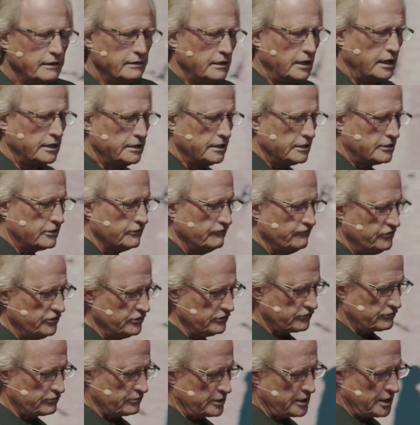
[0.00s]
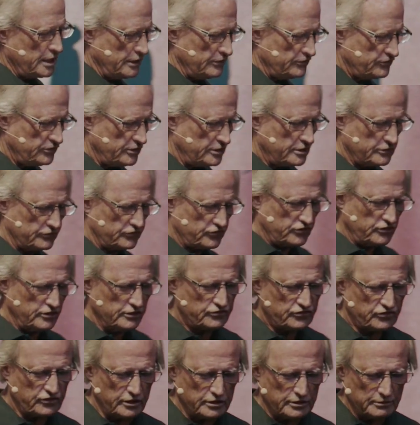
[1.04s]
I get confused with Casey because she
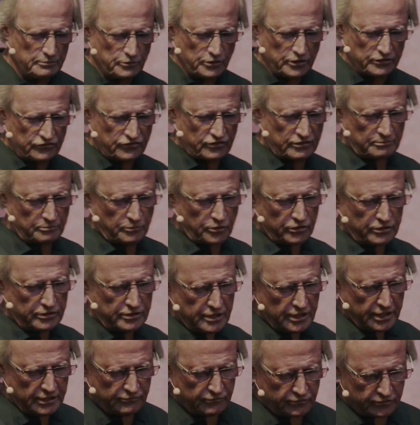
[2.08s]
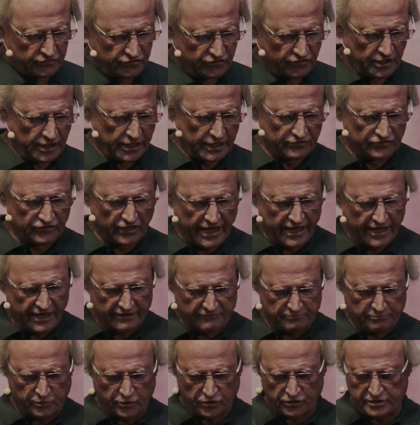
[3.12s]
celebrates her birthday where she has a
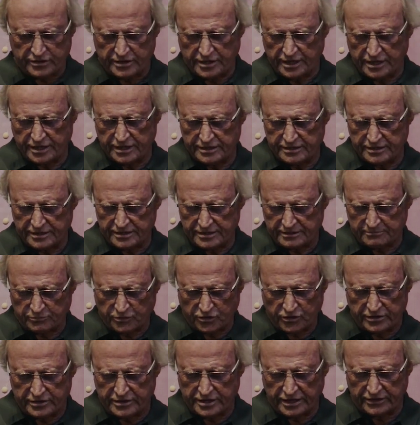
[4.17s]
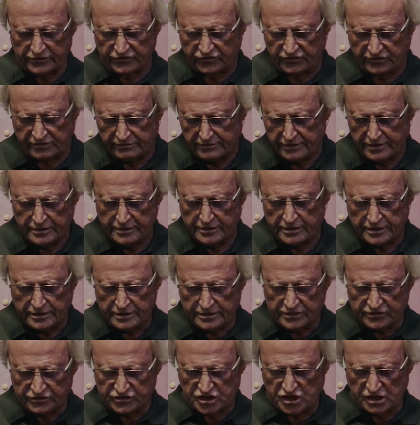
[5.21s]
half birthday and then a birthday, and
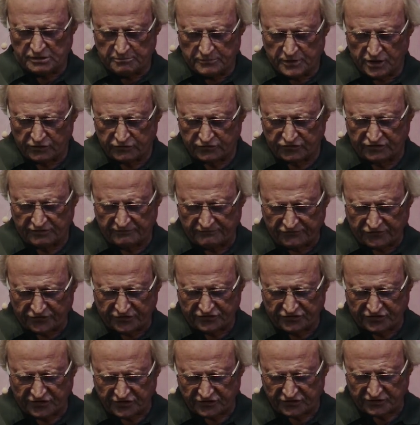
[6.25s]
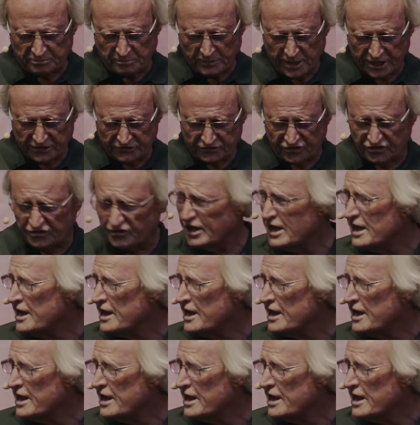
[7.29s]
then she milks them for 6 months.